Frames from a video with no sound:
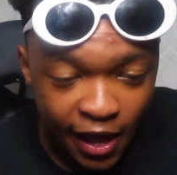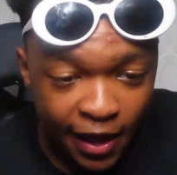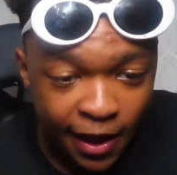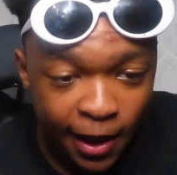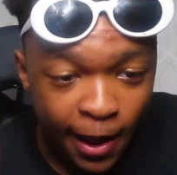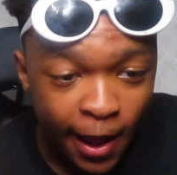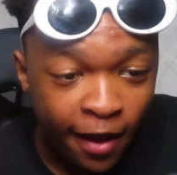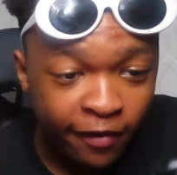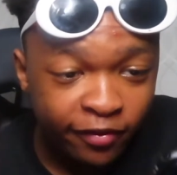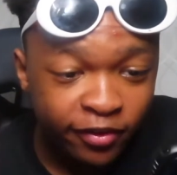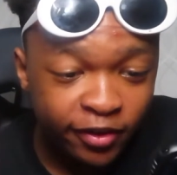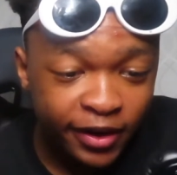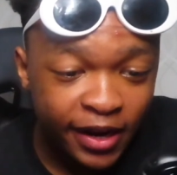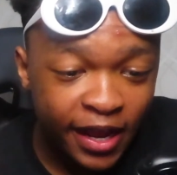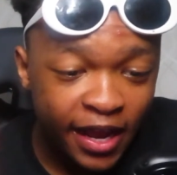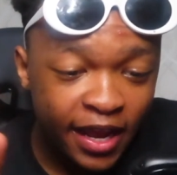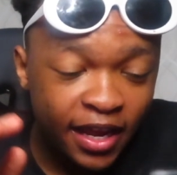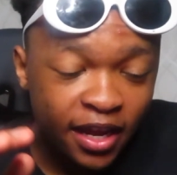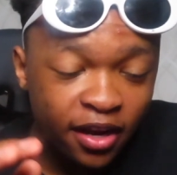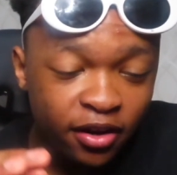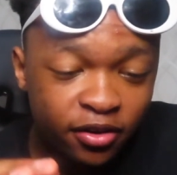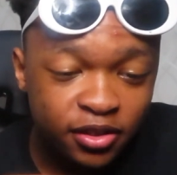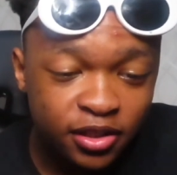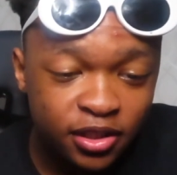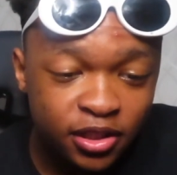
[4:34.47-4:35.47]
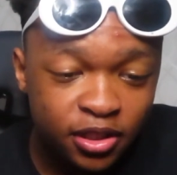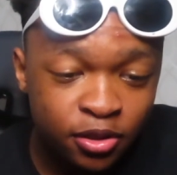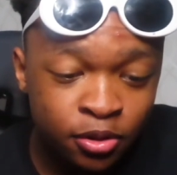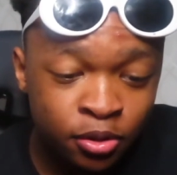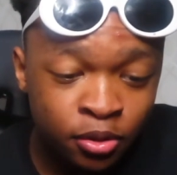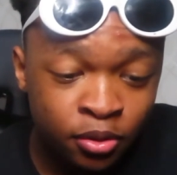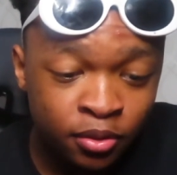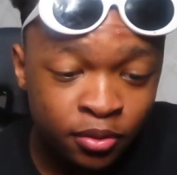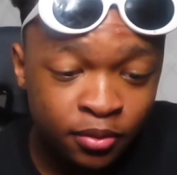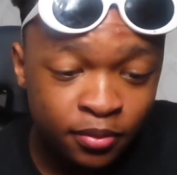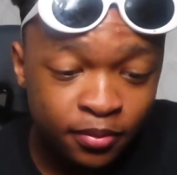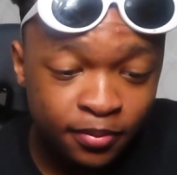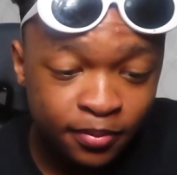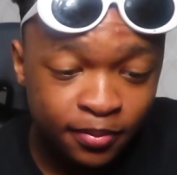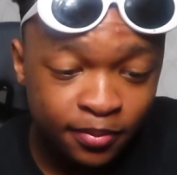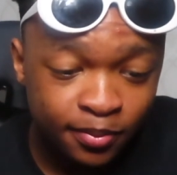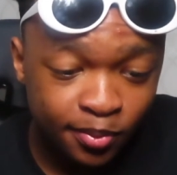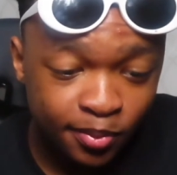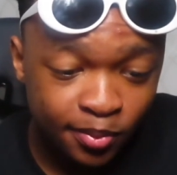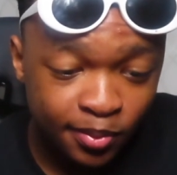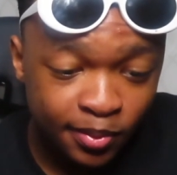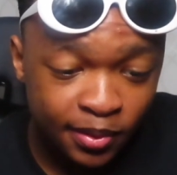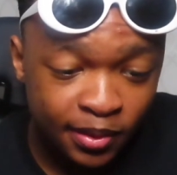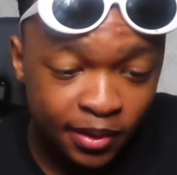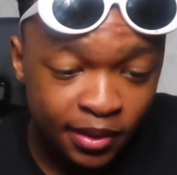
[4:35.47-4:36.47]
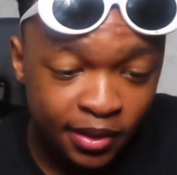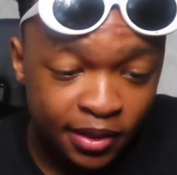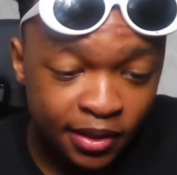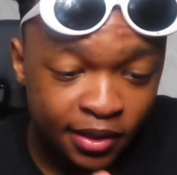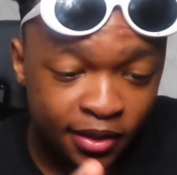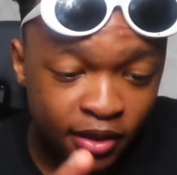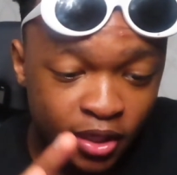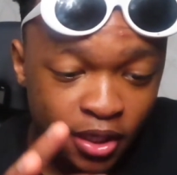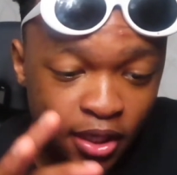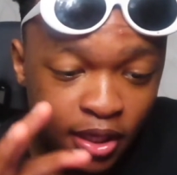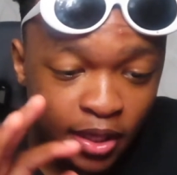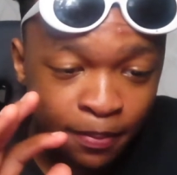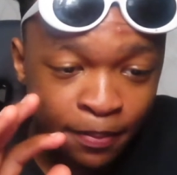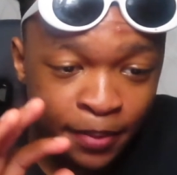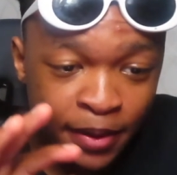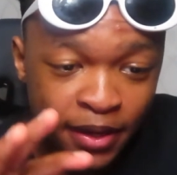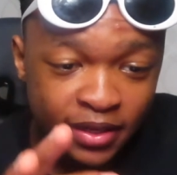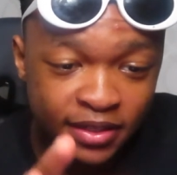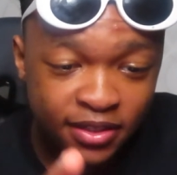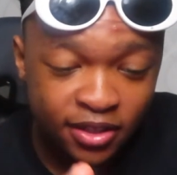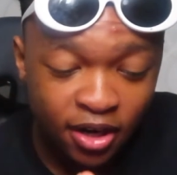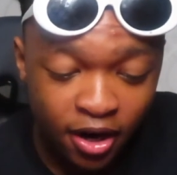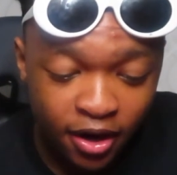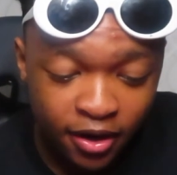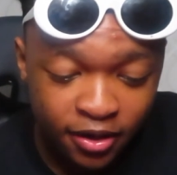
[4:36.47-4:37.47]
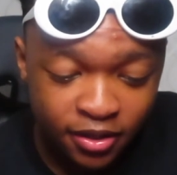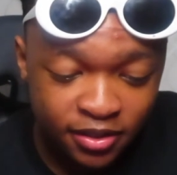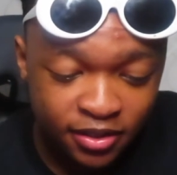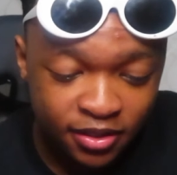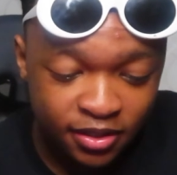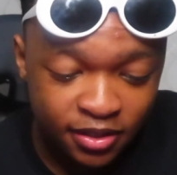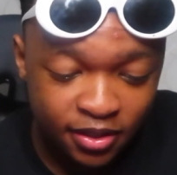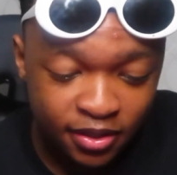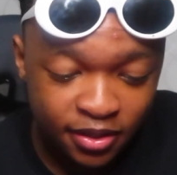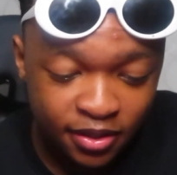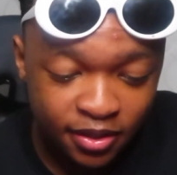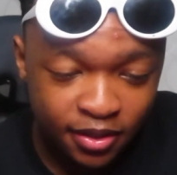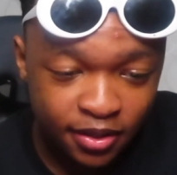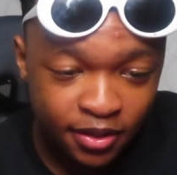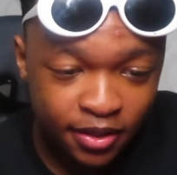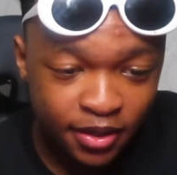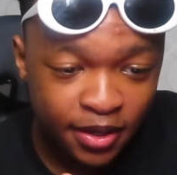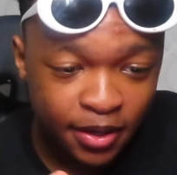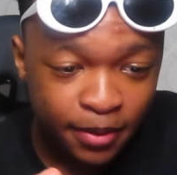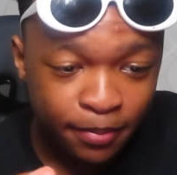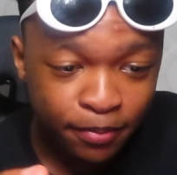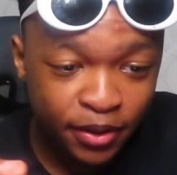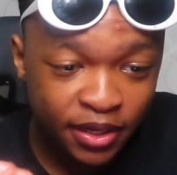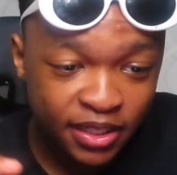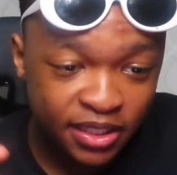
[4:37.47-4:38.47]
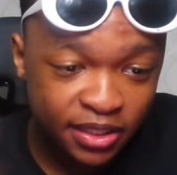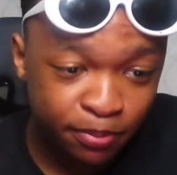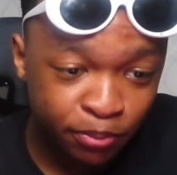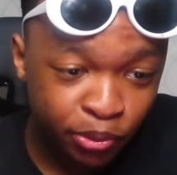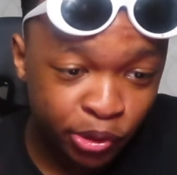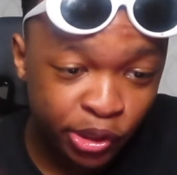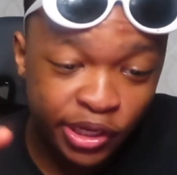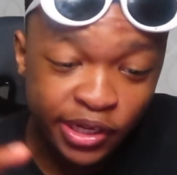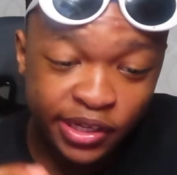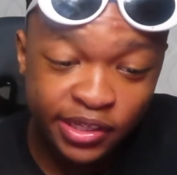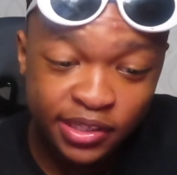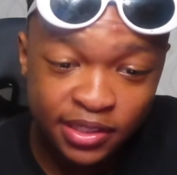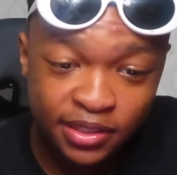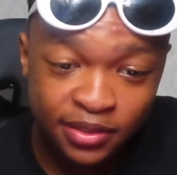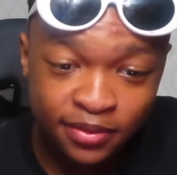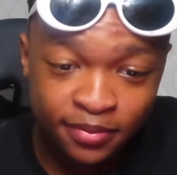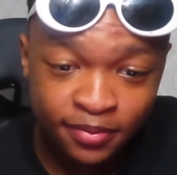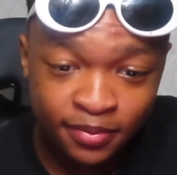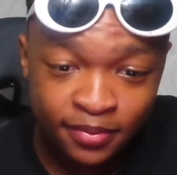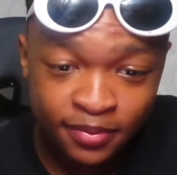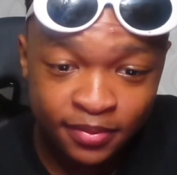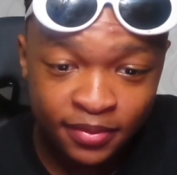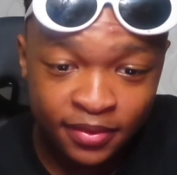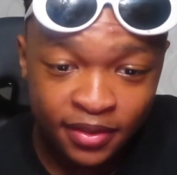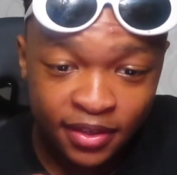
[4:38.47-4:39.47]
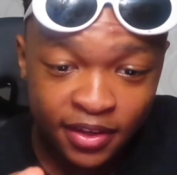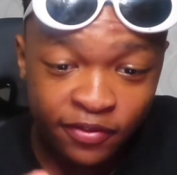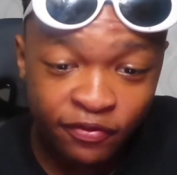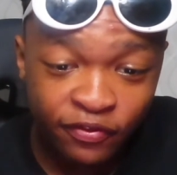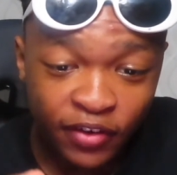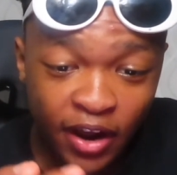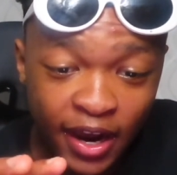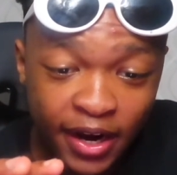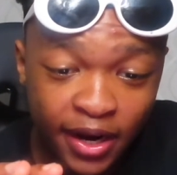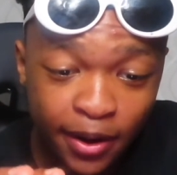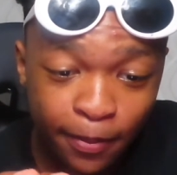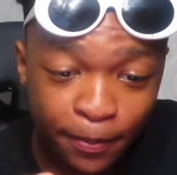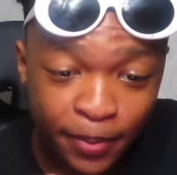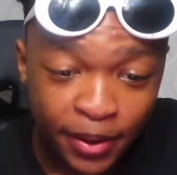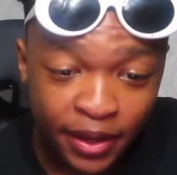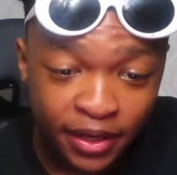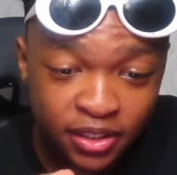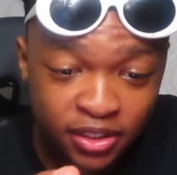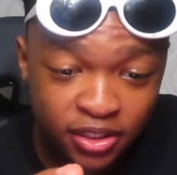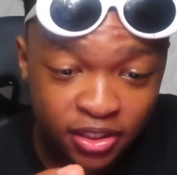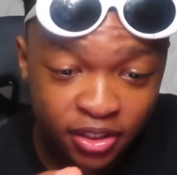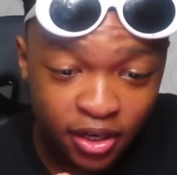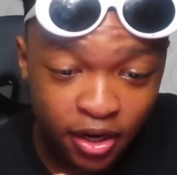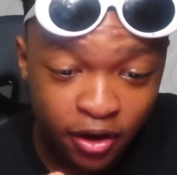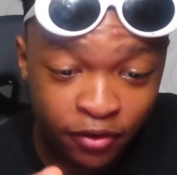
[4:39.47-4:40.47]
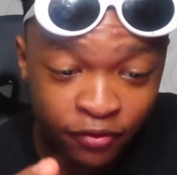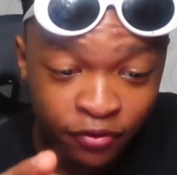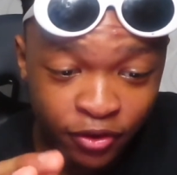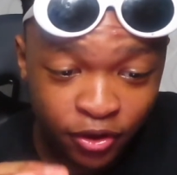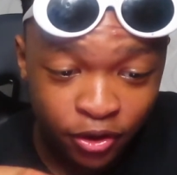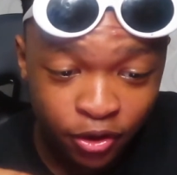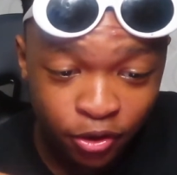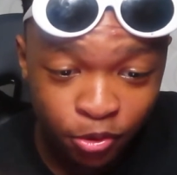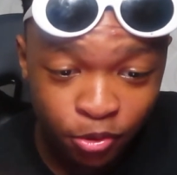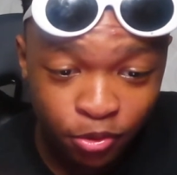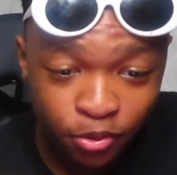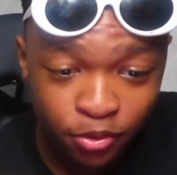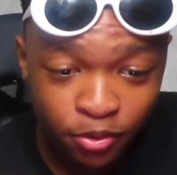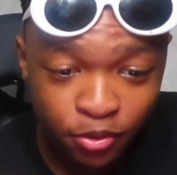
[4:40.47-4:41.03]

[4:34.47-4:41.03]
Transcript: After that, go to PicsArt. Press plus. Find a picture of you.